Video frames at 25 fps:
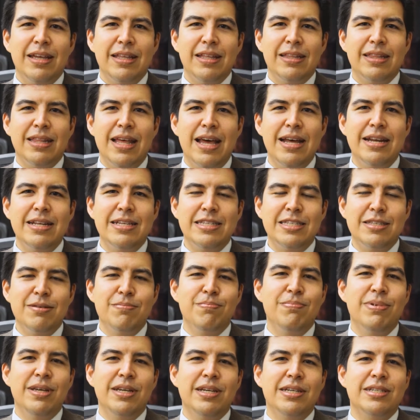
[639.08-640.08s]
that is the
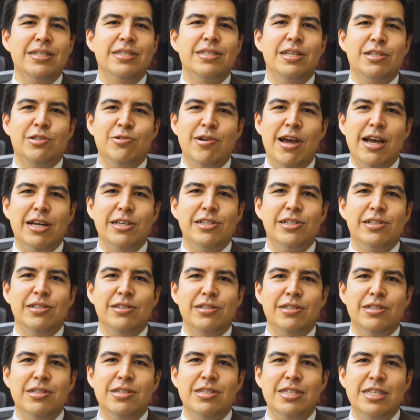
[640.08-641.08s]
biggest attraction,
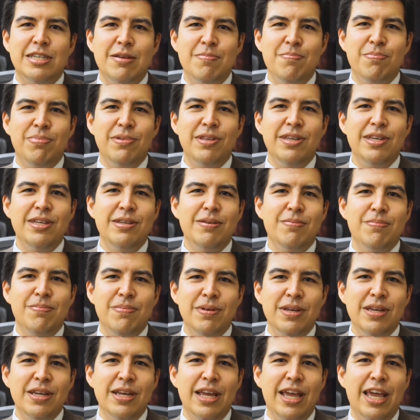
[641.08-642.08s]
just simply
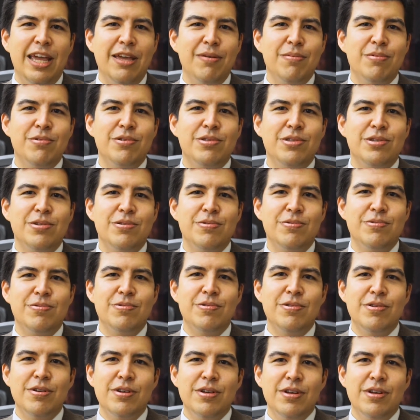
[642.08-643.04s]
being able to